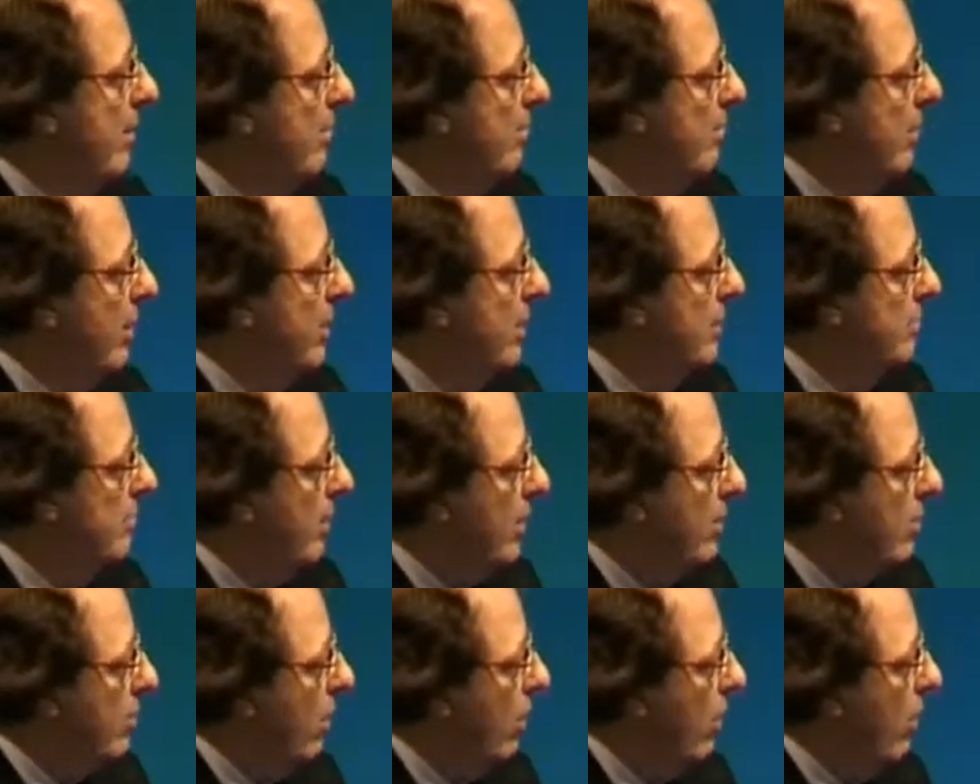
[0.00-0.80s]

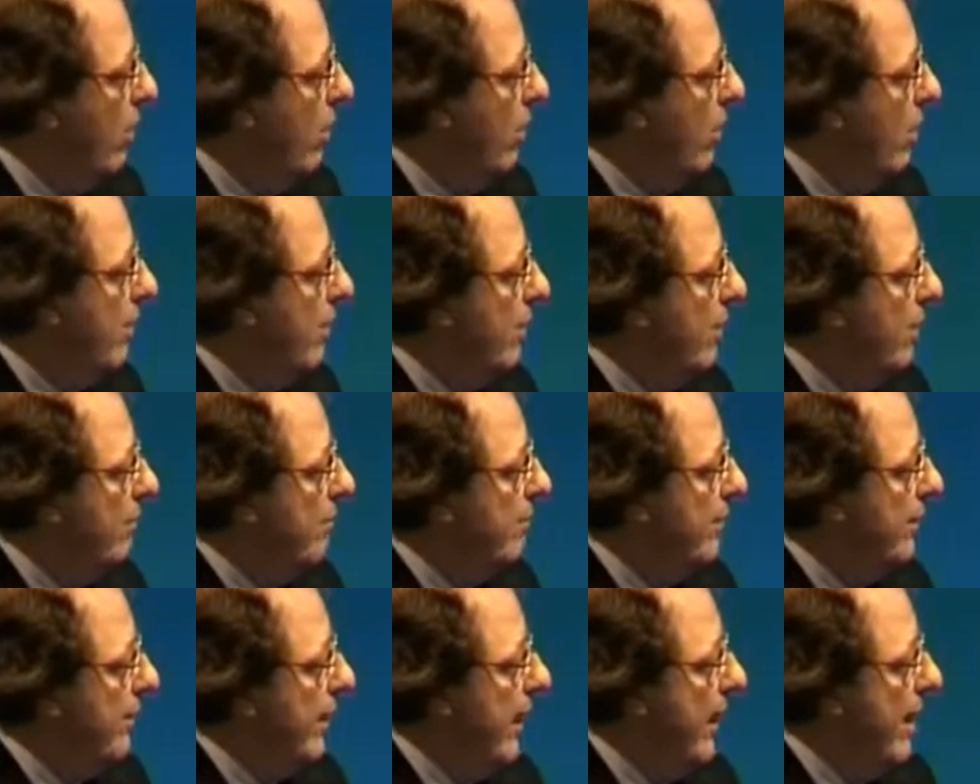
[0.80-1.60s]
much longer
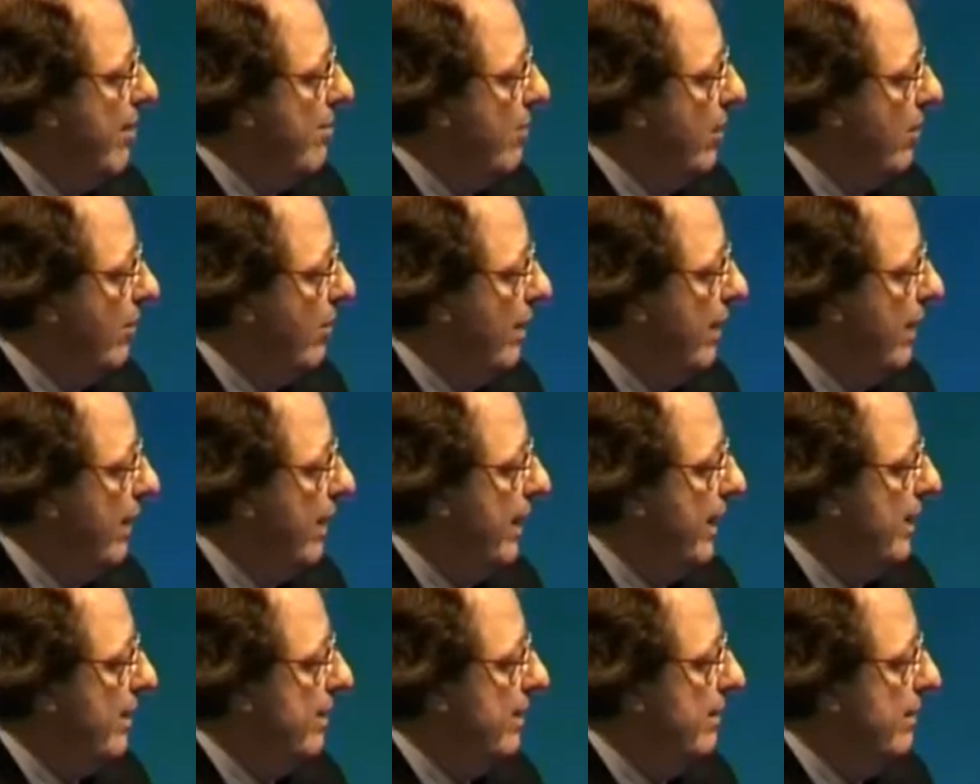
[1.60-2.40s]
for the
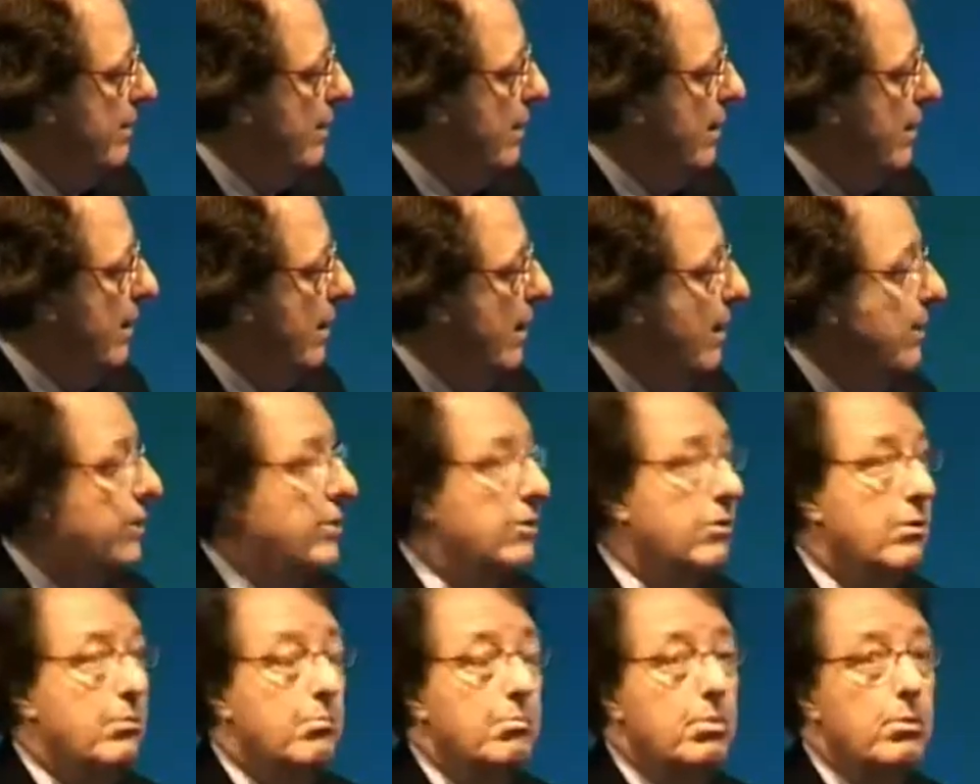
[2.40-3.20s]
MRI
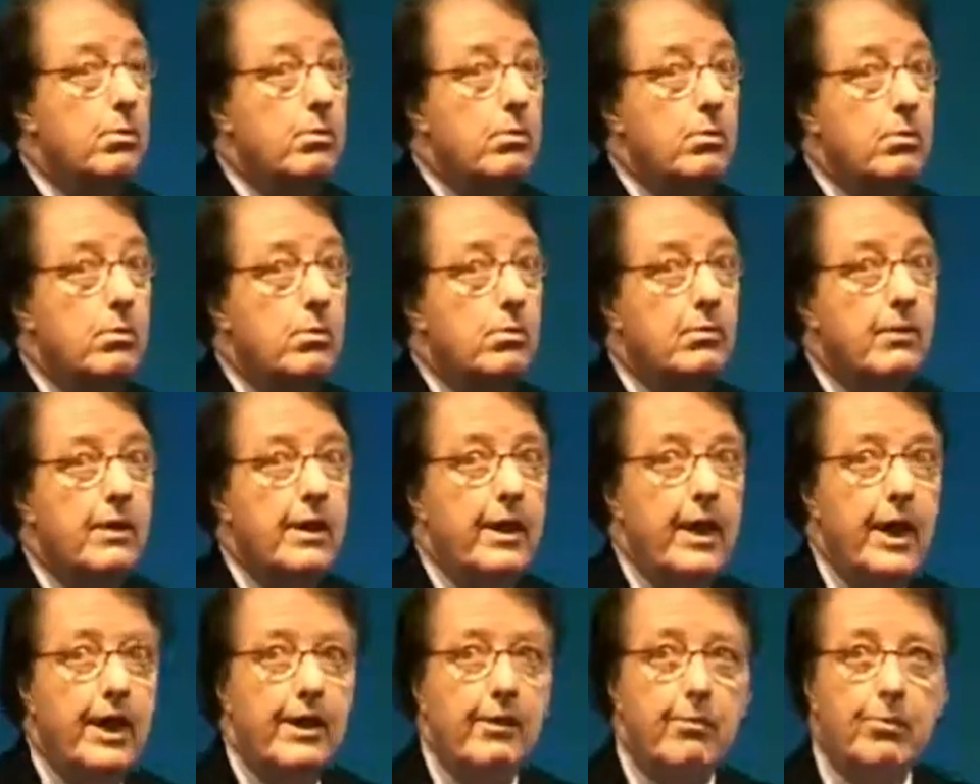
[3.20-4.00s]
to improve
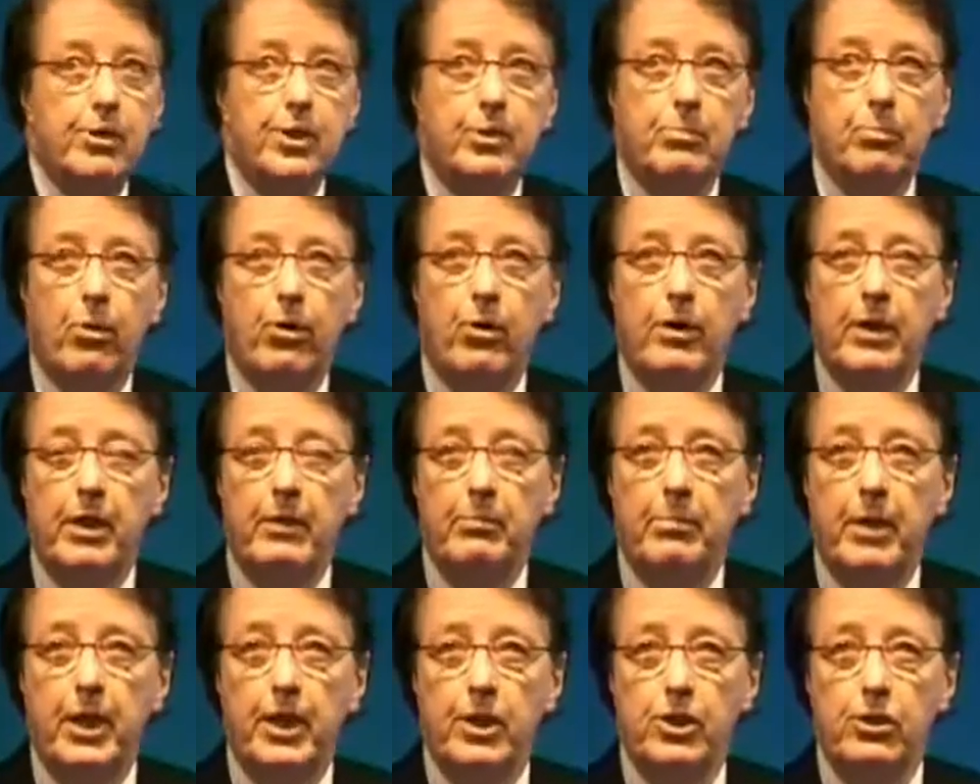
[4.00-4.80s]
in a
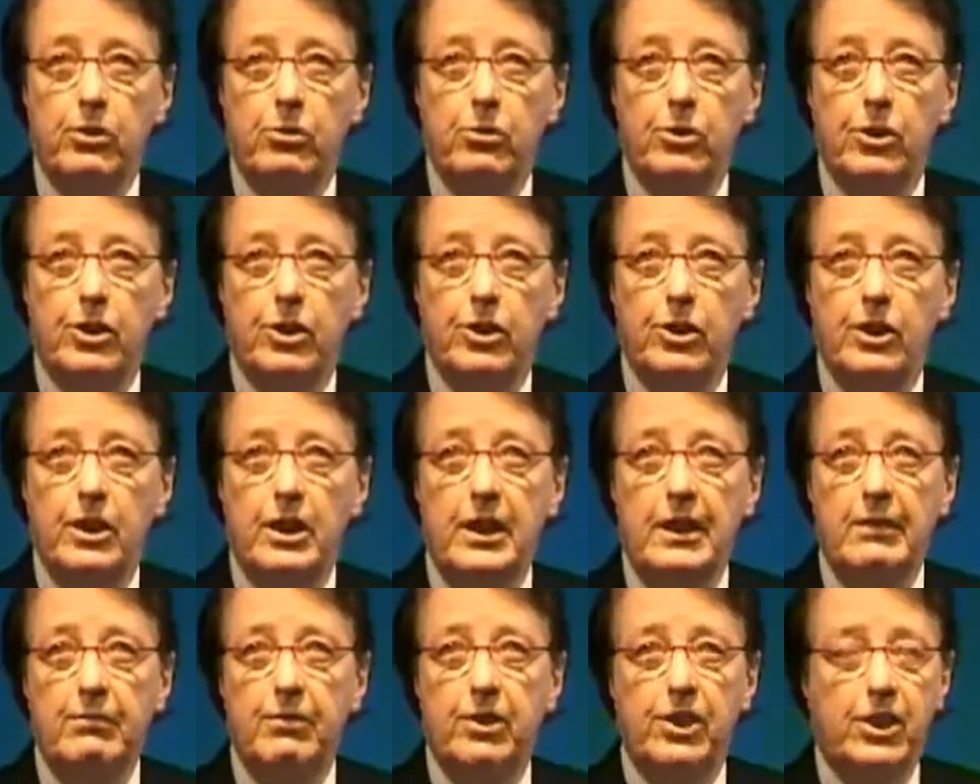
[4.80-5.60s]
responding patient who's
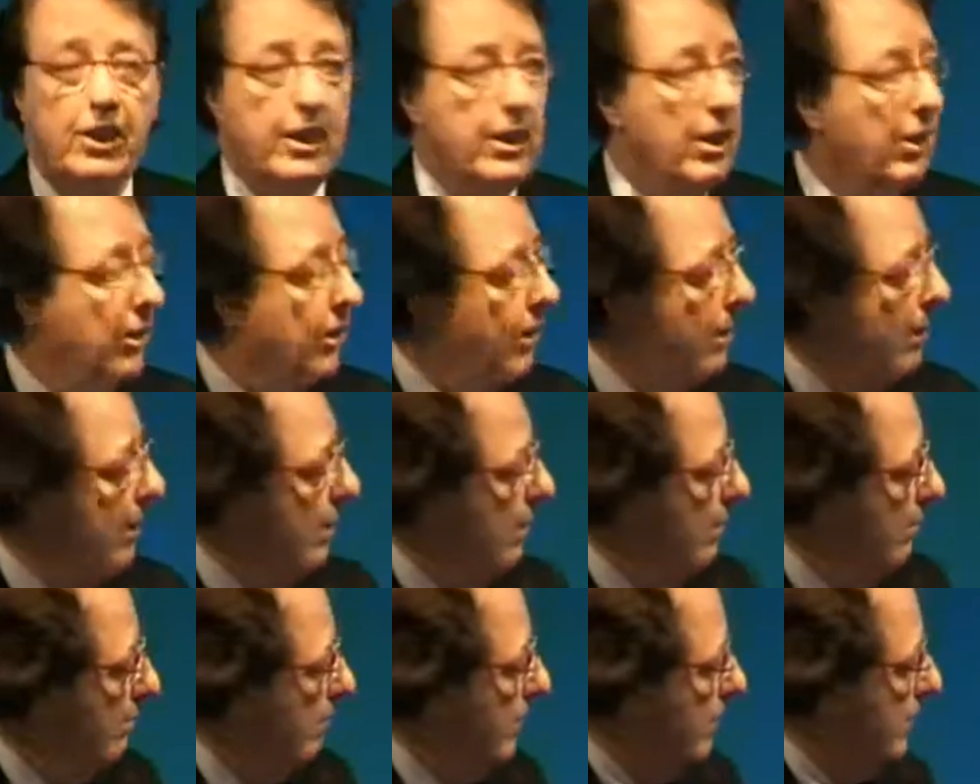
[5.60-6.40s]
achieved CR
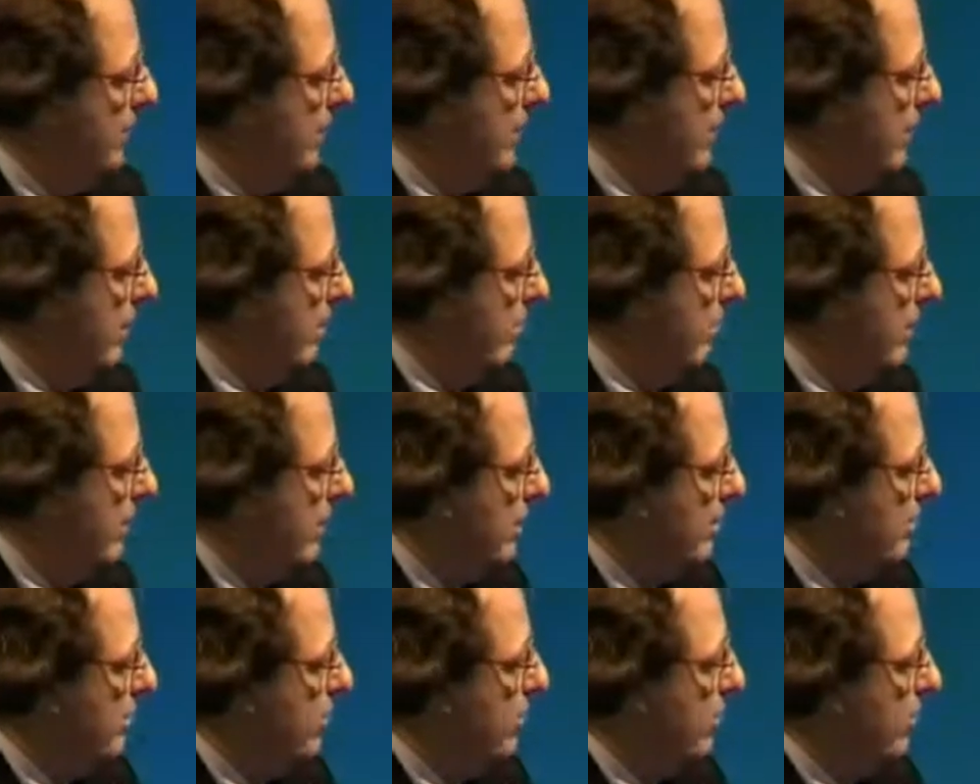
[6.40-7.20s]
versus the
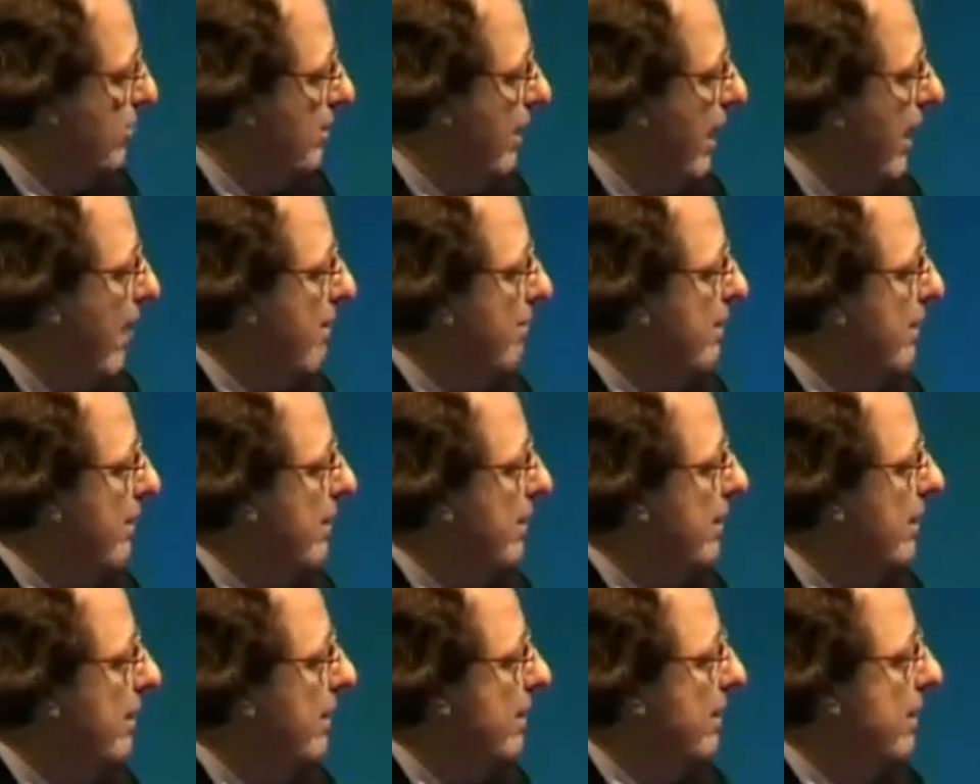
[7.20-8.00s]
much more
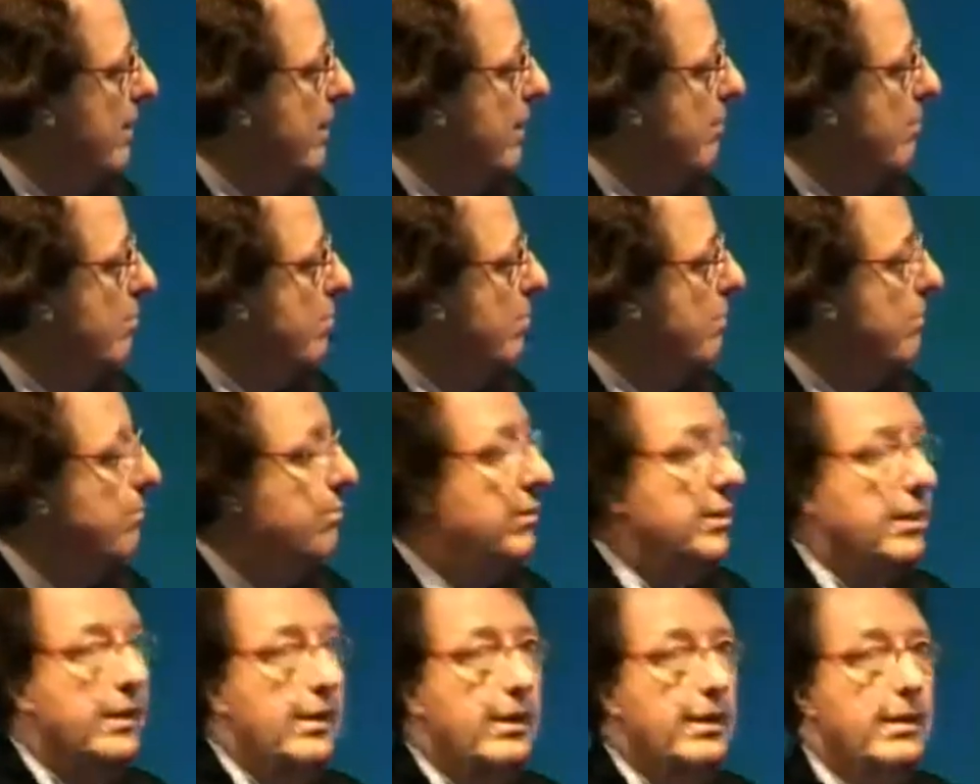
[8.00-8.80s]
rapid
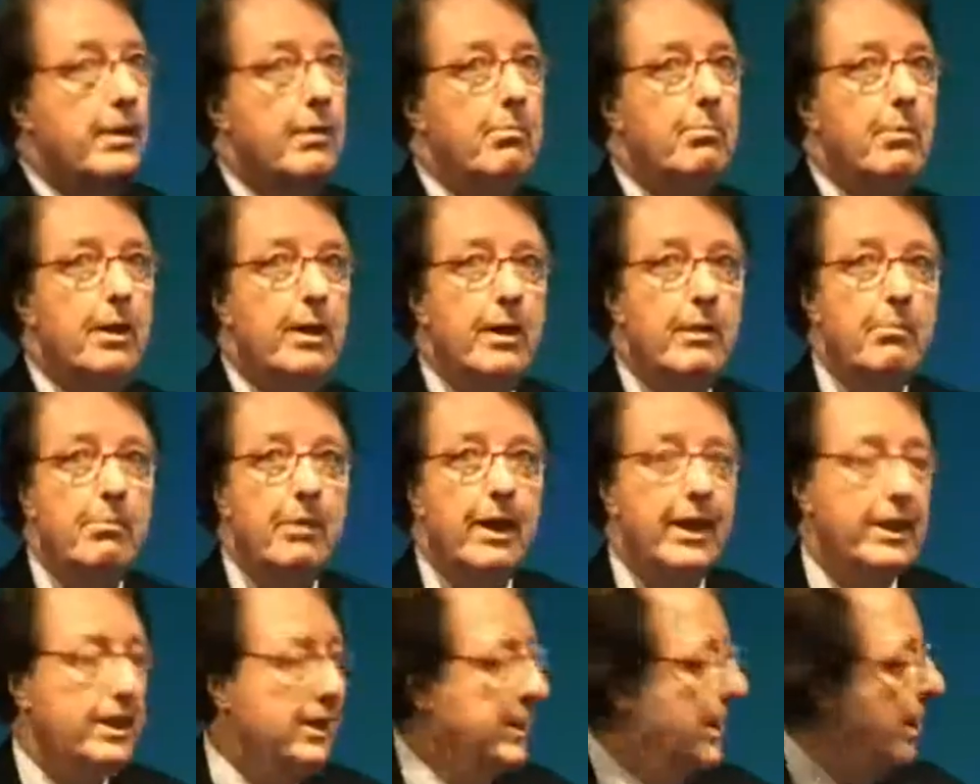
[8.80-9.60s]
improvement in the
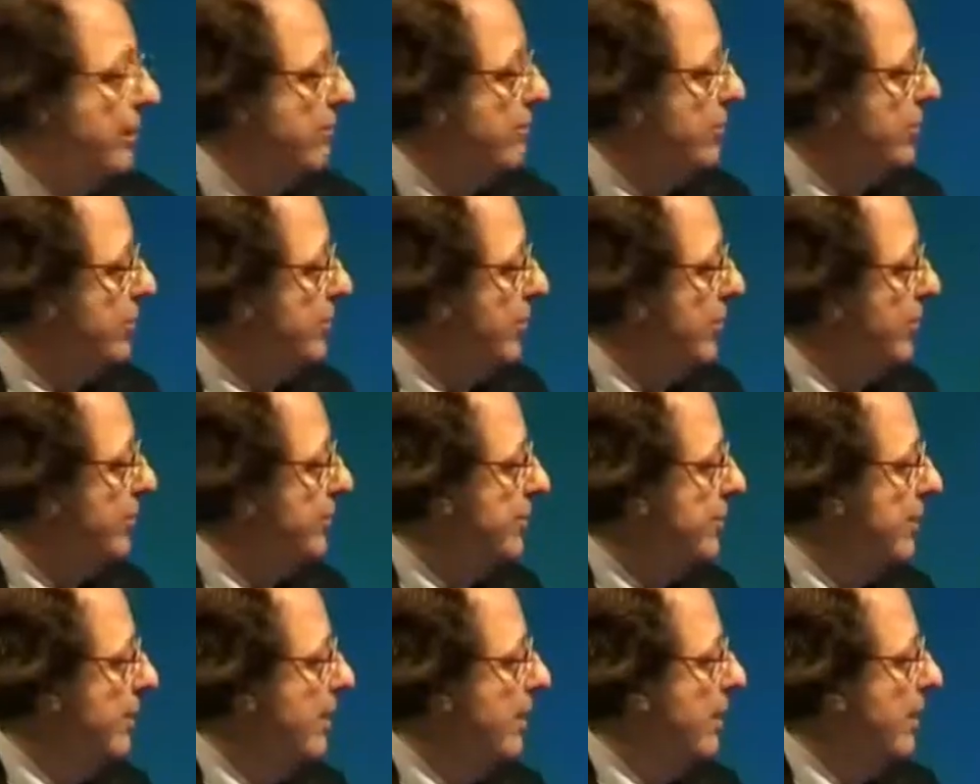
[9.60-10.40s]
PET scan
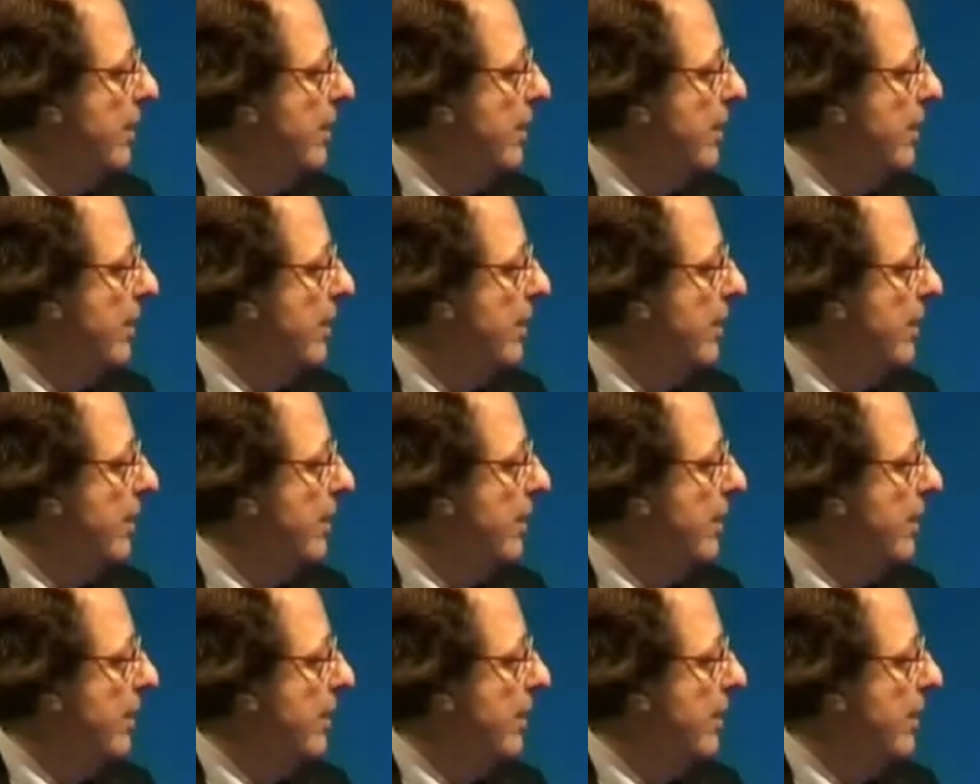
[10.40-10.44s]
results.